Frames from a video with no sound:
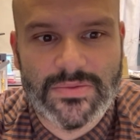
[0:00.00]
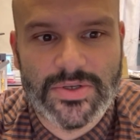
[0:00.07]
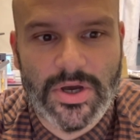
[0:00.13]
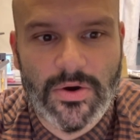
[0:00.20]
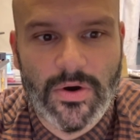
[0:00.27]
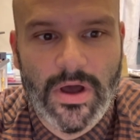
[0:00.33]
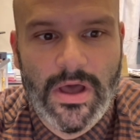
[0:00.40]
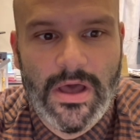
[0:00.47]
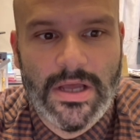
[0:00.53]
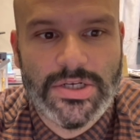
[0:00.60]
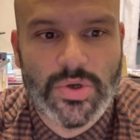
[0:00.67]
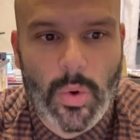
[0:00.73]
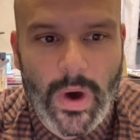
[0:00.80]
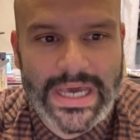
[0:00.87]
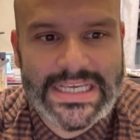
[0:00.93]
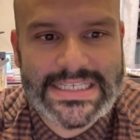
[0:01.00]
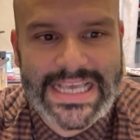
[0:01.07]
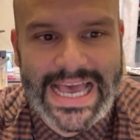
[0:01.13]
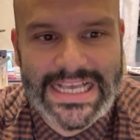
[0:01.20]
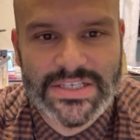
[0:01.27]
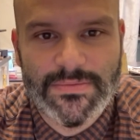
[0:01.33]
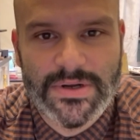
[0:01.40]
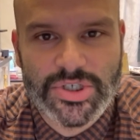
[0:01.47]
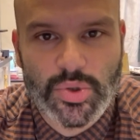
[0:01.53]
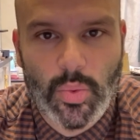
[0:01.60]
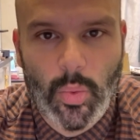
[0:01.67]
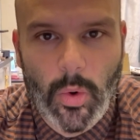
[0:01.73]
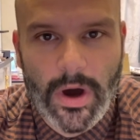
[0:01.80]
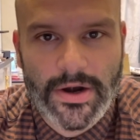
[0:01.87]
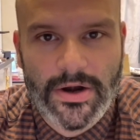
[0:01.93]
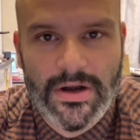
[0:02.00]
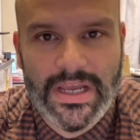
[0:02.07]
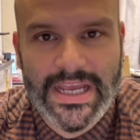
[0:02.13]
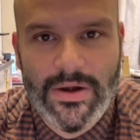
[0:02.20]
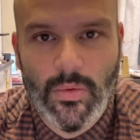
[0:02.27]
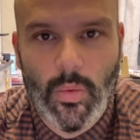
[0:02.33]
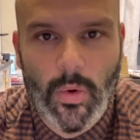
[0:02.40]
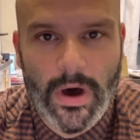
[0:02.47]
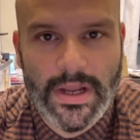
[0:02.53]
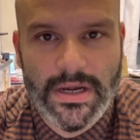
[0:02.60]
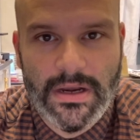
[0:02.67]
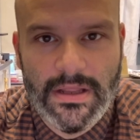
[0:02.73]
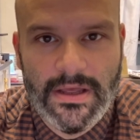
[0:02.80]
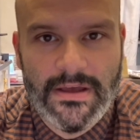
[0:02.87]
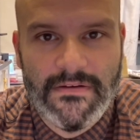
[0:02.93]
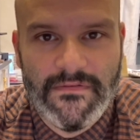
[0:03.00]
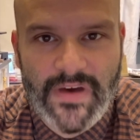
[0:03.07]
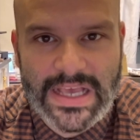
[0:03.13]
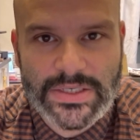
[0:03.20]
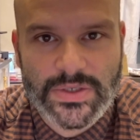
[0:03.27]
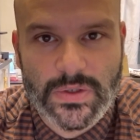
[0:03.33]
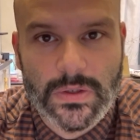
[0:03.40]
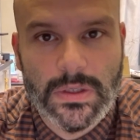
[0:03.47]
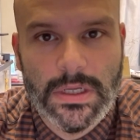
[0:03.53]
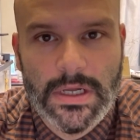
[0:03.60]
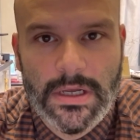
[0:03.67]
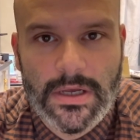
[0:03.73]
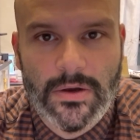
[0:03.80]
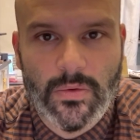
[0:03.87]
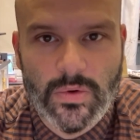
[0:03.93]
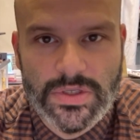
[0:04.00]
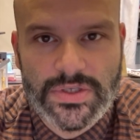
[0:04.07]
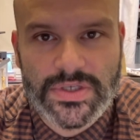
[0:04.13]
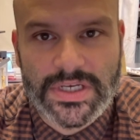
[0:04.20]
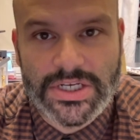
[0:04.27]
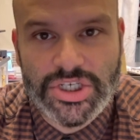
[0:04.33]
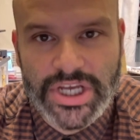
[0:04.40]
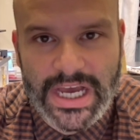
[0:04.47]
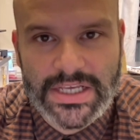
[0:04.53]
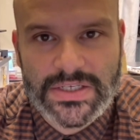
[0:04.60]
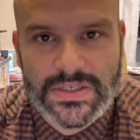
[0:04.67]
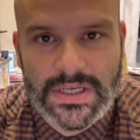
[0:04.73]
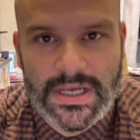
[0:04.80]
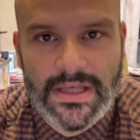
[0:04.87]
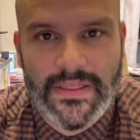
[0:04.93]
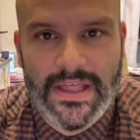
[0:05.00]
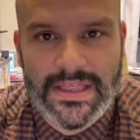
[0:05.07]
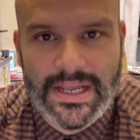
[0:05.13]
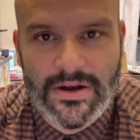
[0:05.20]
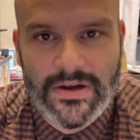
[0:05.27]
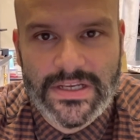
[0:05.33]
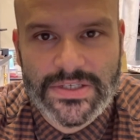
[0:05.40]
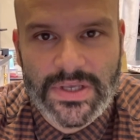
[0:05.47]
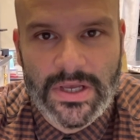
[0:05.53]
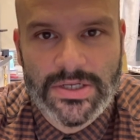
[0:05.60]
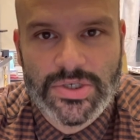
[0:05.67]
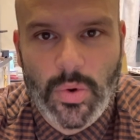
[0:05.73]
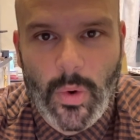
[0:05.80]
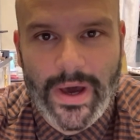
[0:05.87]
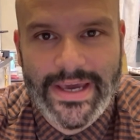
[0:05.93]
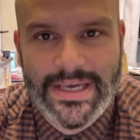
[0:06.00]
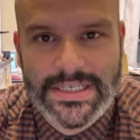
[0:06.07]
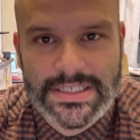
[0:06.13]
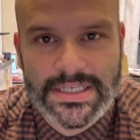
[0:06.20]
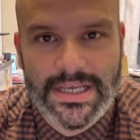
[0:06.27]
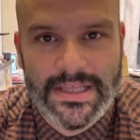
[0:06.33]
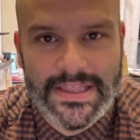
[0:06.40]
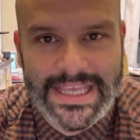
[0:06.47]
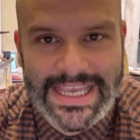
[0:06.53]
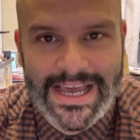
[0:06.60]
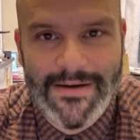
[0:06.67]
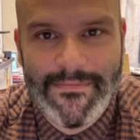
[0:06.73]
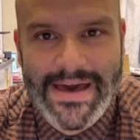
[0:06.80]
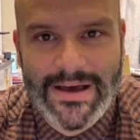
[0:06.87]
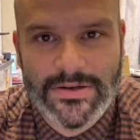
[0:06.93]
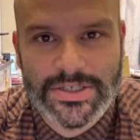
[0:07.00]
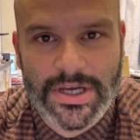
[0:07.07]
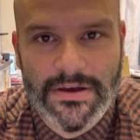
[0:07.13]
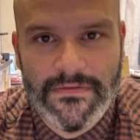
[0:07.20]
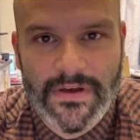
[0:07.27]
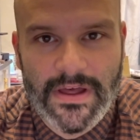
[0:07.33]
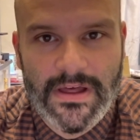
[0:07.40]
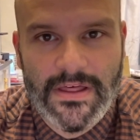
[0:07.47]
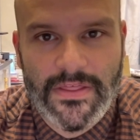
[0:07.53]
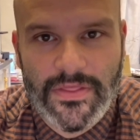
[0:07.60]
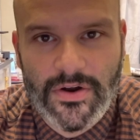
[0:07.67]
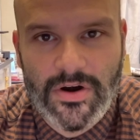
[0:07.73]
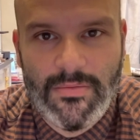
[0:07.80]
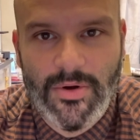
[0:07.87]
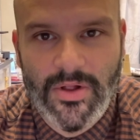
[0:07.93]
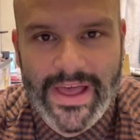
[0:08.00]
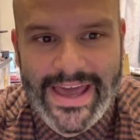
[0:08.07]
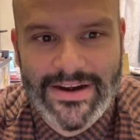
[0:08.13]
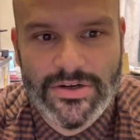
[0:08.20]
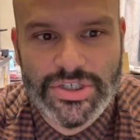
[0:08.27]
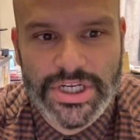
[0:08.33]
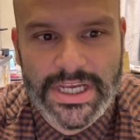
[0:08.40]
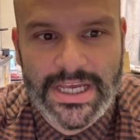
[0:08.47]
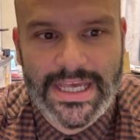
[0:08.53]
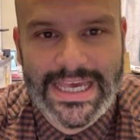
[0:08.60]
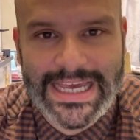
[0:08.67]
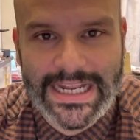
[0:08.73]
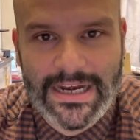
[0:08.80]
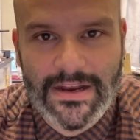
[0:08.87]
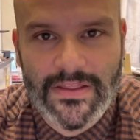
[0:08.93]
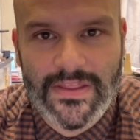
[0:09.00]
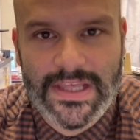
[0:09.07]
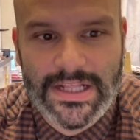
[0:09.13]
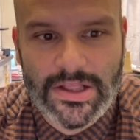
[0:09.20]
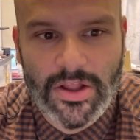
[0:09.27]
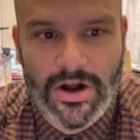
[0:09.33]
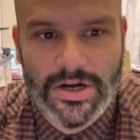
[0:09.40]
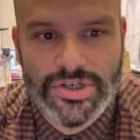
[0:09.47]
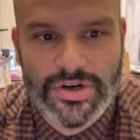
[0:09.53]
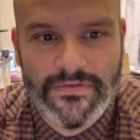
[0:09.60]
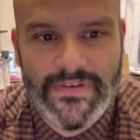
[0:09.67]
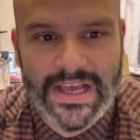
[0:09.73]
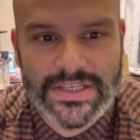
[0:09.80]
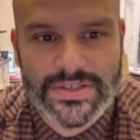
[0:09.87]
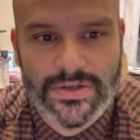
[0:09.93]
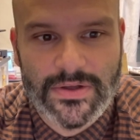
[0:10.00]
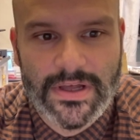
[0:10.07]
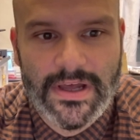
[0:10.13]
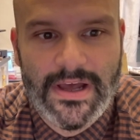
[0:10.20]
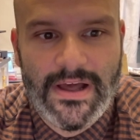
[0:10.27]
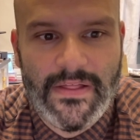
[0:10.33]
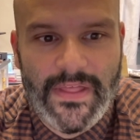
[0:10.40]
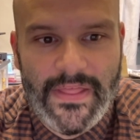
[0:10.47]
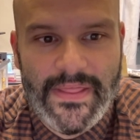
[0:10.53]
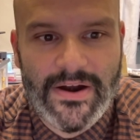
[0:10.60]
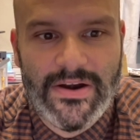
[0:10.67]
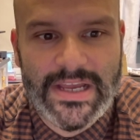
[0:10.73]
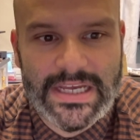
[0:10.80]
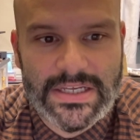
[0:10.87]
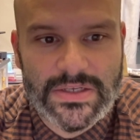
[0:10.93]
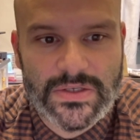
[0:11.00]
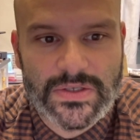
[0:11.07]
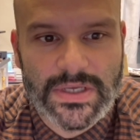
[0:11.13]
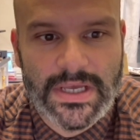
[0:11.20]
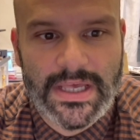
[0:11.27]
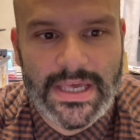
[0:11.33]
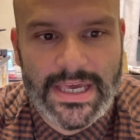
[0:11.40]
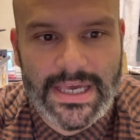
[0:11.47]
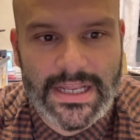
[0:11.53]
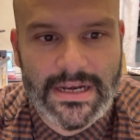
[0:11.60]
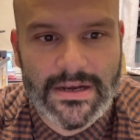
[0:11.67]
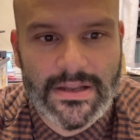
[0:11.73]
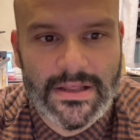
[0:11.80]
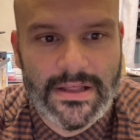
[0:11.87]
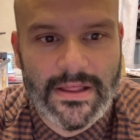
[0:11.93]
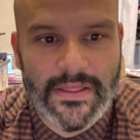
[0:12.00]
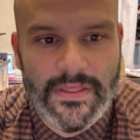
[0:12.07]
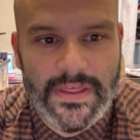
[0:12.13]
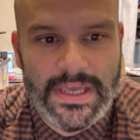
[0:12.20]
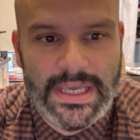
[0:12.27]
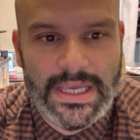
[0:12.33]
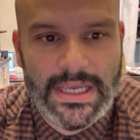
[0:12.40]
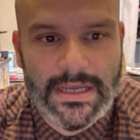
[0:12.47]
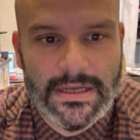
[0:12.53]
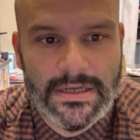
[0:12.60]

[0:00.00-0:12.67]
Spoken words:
So twice as much water in one vessel would suggest that there is twice the amount of thermal energy in the larger vessel than there is in the